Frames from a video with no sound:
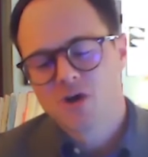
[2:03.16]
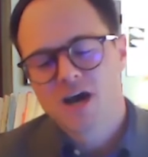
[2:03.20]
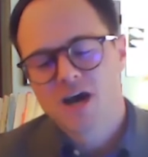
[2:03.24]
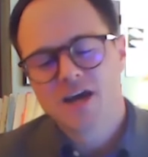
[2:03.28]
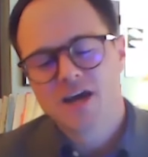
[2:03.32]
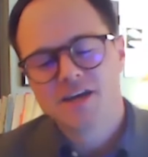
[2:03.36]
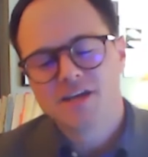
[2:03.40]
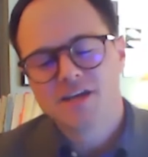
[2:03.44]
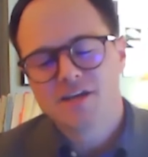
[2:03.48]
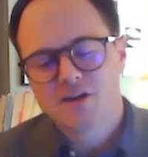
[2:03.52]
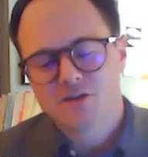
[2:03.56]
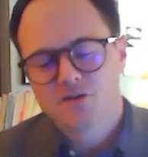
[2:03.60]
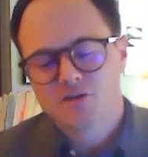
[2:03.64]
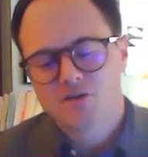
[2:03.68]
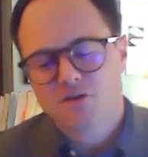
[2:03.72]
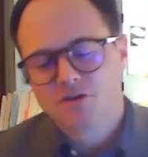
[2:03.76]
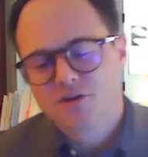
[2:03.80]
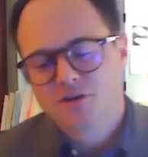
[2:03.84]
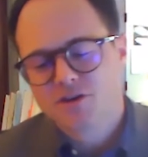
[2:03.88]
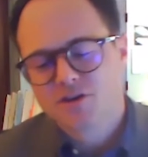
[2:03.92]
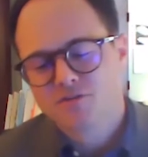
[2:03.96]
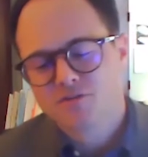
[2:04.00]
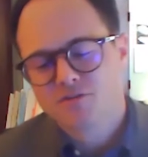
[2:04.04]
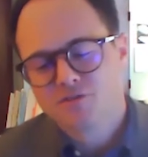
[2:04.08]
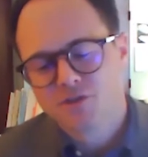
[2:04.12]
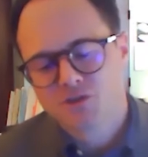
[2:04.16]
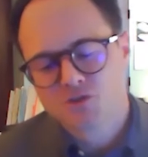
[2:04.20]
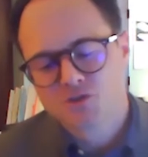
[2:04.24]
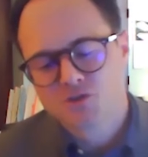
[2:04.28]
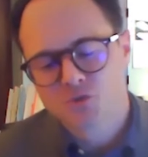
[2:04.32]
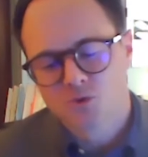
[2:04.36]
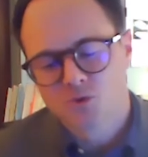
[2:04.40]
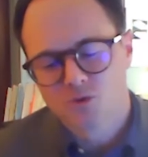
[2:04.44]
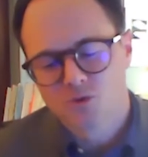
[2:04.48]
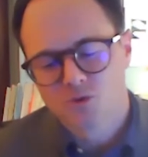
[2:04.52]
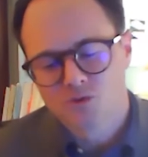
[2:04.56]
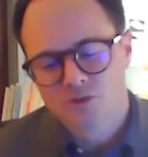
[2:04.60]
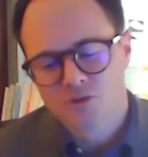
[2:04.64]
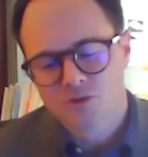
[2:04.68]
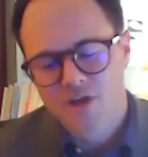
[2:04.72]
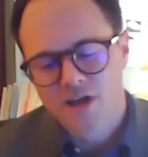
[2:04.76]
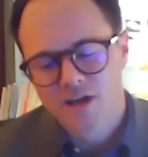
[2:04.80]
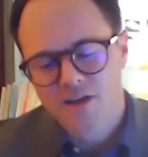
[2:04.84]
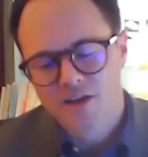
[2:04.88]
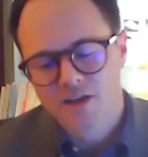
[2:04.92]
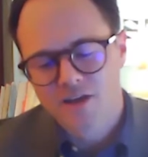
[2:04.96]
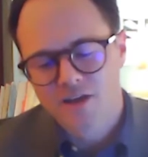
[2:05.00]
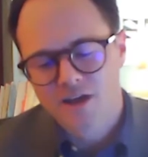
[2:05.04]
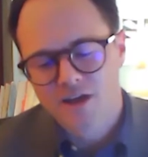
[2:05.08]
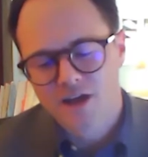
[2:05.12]
any other individual
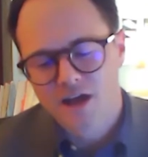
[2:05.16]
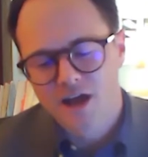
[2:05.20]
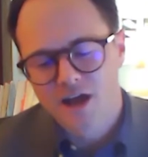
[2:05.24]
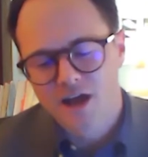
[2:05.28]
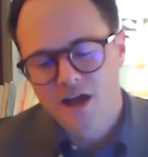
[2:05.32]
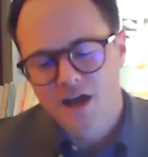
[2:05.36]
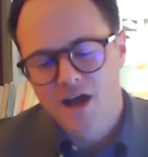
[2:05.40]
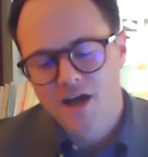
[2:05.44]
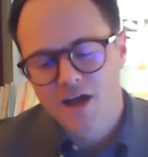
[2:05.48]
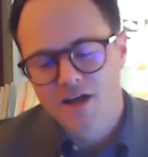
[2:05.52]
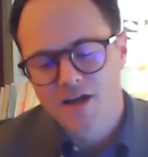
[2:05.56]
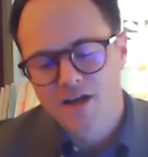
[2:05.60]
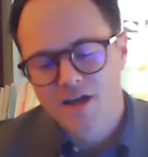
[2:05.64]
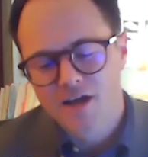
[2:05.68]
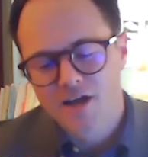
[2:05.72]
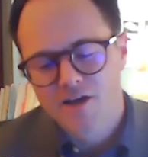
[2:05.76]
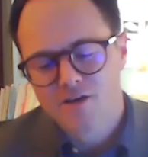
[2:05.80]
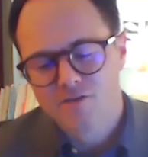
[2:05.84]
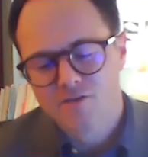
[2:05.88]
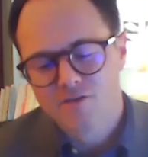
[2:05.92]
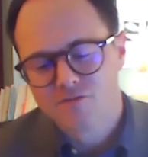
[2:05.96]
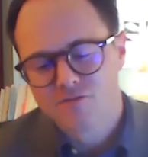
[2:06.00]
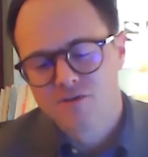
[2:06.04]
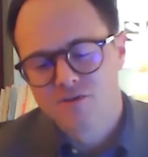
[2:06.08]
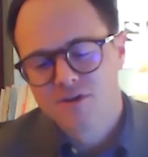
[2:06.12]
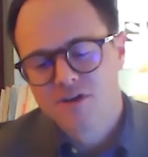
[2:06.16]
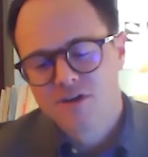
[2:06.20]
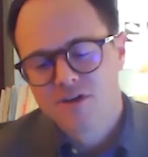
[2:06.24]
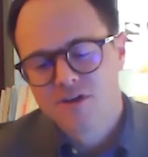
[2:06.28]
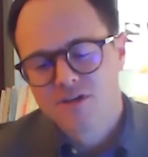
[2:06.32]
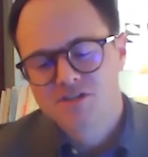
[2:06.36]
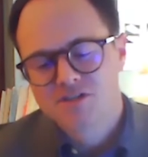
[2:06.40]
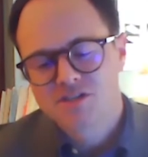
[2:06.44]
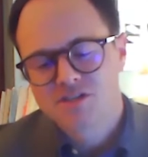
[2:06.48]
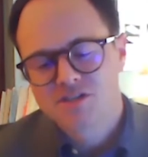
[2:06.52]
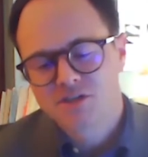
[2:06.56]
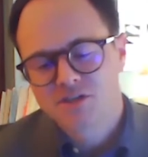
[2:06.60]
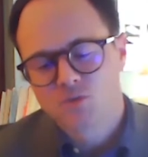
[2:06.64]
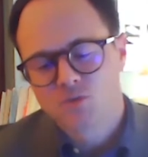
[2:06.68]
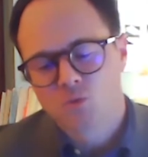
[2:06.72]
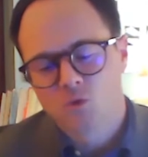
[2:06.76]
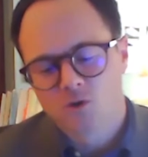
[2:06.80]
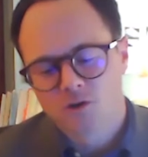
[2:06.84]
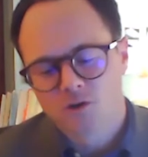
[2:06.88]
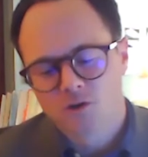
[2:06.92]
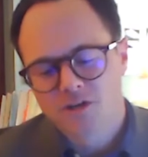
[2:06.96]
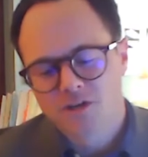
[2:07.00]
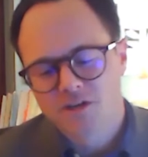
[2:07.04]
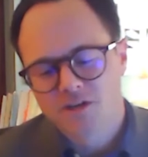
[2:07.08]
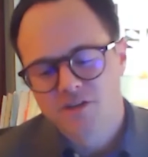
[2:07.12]
that I have seen
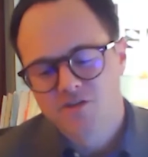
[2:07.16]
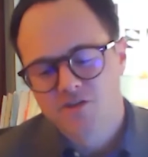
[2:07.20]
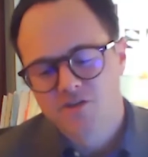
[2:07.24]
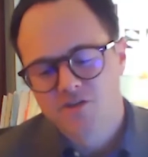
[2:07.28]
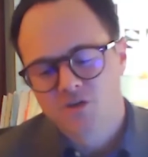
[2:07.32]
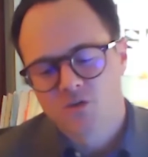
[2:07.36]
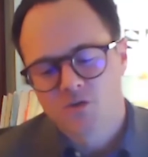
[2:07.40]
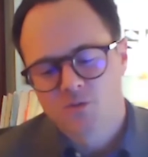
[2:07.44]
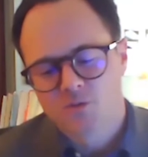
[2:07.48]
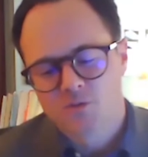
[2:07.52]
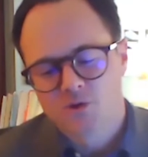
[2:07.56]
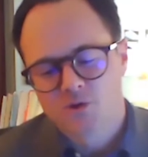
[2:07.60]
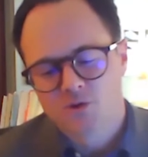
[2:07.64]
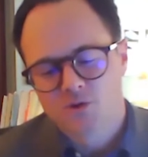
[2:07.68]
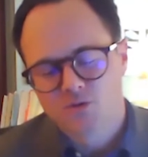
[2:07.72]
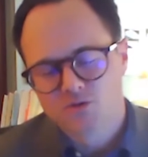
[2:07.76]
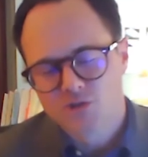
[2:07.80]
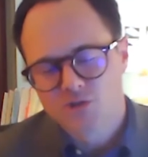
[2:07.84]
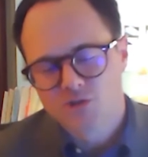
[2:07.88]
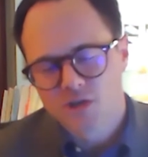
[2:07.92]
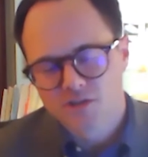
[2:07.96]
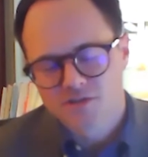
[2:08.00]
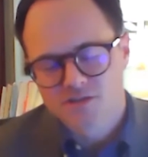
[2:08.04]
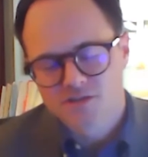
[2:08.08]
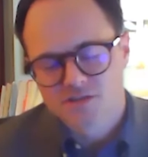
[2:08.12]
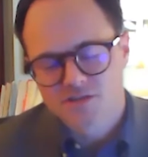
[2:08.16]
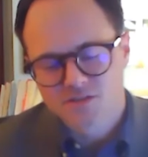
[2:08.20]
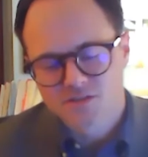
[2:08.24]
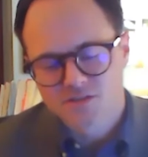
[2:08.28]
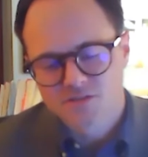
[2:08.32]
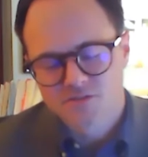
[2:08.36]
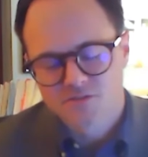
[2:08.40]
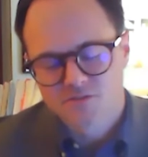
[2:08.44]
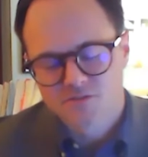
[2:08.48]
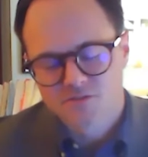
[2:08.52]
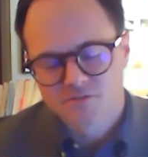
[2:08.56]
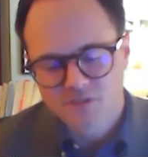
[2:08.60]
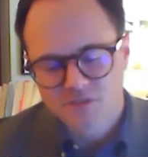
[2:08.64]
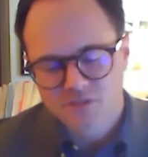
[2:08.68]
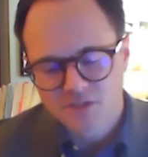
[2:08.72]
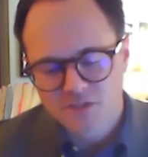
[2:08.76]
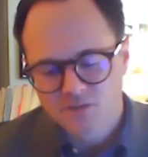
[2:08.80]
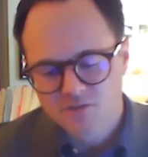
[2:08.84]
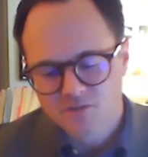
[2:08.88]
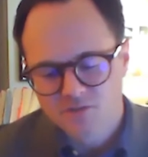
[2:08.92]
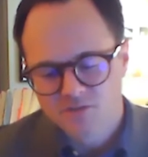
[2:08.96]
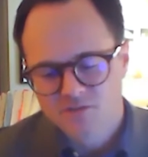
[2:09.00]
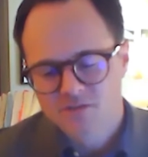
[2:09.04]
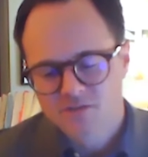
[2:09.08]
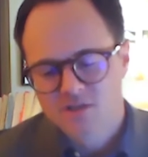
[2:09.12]
working in the criminal justice
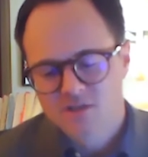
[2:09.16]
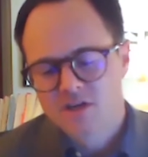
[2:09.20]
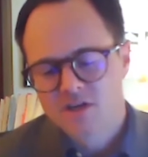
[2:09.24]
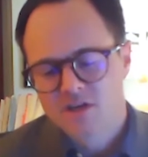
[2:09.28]
field.